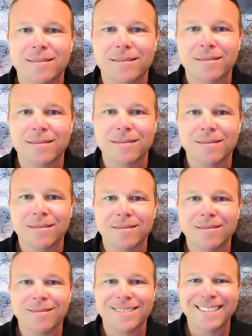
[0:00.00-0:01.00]

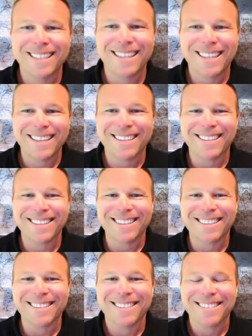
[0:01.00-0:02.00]

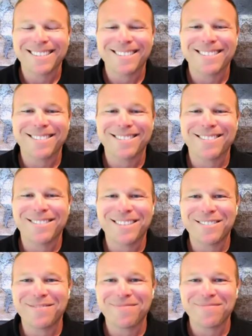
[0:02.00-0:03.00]

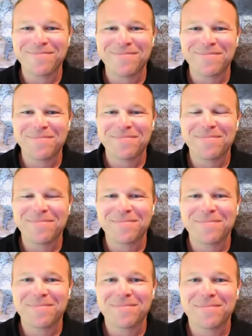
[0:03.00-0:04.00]

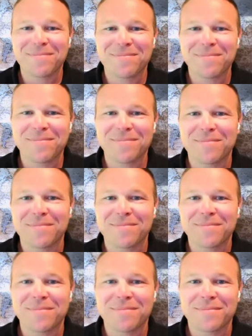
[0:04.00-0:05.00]

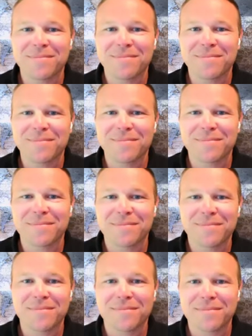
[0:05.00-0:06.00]

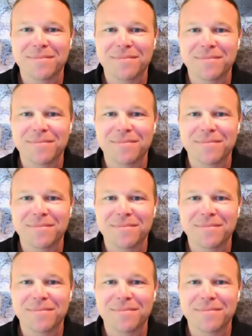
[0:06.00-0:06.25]
No words are spoken by the person on screen.